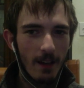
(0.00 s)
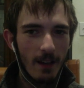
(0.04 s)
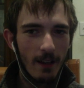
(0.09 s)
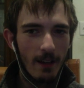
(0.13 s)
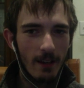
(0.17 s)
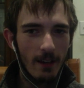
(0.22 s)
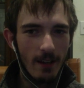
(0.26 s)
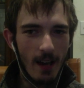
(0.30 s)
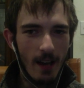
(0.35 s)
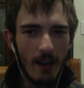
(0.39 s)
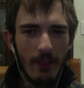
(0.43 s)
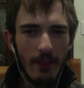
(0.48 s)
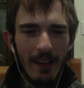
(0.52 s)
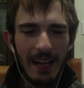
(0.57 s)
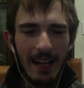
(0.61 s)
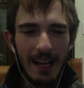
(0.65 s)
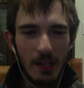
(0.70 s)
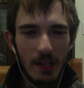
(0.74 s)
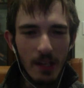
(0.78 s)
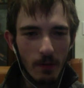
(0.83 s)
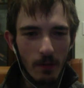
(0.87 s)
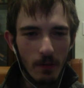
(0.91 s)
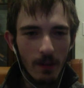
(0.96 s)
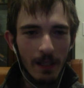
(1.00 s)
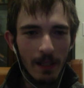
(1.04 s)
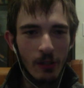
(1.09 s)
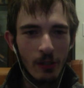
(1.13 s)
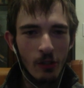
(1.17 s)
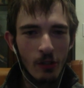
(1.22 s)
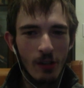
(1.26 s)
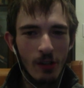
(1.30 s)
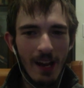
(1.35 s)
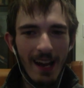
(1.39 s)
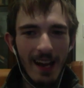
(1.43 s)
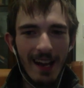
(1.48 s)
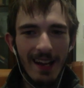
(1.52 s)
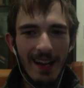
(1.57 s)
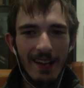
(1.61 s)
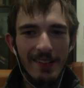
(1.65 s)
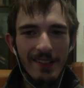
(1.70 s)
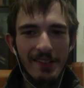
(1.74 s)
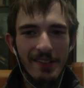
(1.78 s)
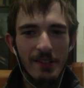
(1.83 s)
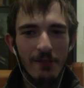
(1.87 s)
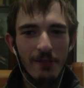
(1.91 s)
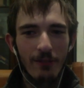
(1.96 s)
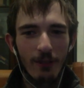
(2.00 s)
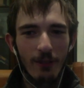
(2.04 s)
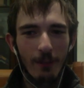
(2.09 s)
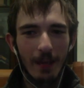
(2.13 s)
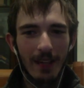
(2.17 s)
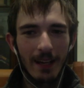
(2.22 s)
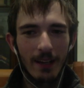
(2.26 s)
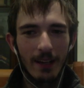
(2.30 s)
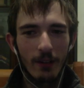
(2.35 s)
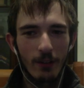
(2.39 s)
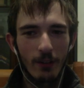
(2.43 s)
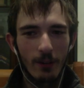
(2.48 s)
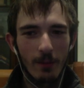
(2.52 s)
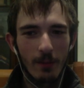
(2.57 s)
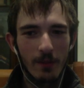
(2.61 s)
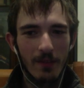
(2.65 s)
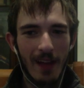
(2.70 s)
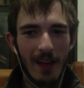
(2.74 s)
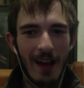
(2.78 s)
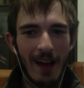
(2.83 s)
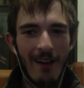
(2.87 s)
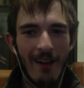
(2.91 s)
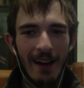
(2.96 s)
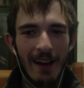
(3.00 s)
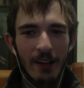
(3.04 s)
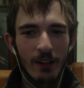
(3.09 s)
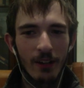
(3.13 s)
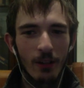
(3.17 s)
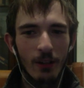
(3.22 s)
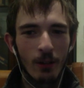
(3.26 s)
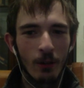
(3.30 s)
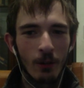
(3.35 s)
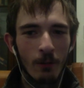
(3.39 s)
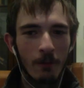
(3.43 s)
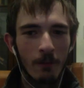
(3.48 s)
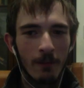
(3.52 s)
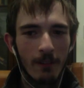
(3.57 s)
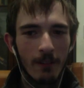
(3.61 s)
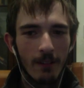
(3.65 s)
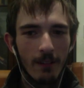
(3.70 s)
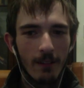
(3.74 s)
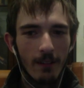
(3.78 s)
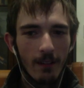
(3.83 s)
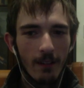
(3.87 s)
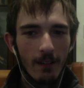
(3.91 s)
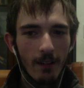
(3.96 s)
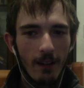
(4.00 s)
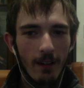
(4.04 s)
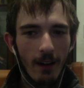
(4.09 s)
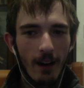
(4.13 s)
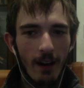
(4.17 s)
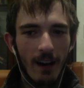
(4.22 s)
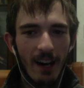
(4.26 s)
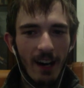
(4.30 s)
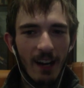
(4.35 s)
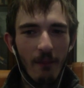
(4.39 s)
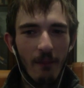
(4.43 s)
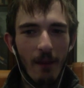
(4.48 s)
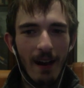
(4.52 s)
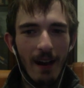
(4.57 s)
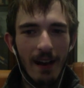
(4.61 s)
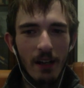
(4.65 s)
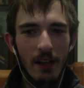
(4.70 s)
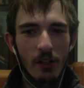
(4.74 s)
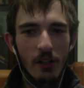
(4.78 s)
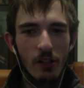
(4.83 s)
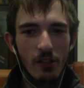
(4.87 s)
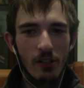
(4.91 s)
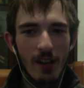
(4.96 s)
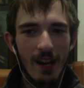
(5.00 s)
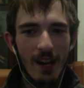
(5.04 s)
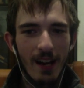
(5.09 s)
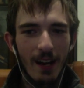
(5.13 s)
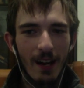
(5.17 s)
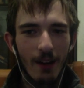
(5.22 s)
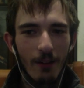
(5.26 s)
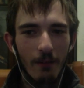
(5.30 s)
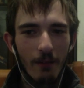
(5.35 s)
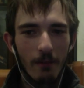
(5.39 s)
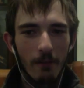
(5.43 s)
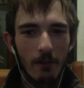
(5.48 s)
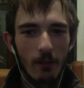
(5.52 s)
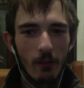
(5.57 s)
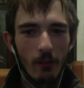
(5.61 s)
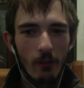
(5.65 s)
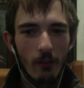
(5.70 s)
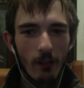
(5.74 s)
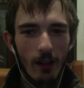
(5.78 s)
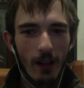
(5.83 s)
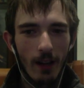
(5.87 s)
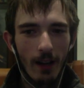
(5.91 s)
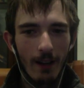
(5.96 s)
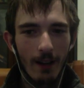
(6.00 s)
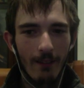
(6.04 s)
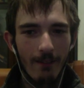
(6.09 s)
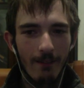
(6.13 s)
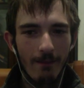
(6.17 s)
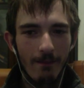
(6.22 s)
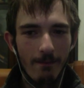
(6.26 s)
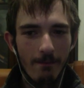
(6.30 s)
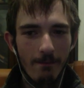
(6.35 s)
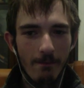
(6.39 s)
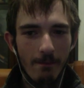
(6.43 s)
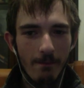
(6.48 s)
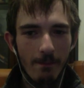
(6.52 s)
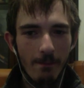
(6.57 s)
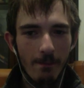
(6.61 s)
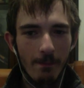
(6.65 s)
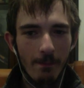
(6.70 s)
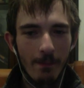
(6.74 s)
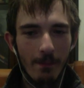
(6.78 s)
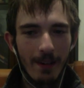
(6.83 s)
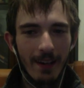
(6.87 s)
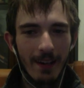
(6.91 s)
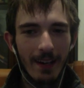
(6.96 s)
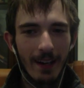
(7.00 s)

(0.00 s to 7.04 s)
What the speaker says: nothing has really changed for me in terms of how I do on my show. So, but